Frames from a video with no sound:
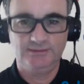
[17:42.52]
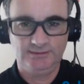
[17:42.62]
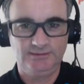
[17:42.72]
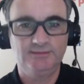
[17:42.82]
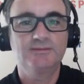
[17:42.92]

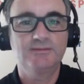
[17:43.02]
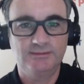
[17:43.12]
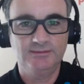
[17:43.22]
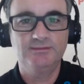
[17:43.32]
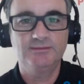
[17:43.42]

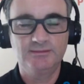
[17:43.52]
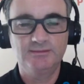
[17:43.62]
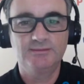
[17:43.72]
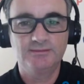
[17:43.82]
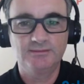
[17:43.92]

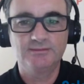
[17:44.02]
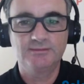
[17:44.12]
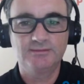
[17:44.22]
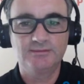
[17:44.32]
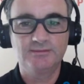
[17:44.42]

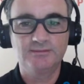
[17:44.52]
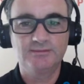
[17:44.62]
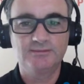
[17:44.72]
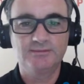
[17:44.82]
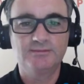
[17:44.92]

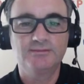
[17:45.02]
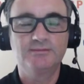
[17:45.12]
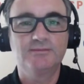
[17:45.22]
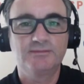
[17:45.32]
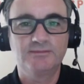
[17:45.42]

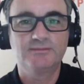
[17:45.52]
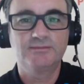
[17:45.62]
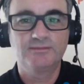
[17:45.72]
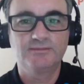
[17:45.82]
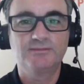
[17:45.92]

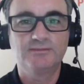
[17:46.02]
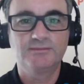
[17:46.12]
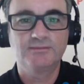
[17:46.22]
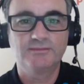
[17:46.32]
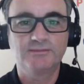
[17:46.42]

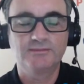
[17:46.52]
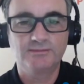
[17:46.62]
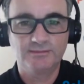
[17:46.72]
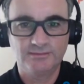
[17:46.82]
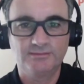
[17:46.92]

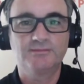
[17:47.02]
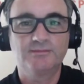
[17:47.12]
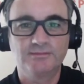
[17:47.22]
[no speech]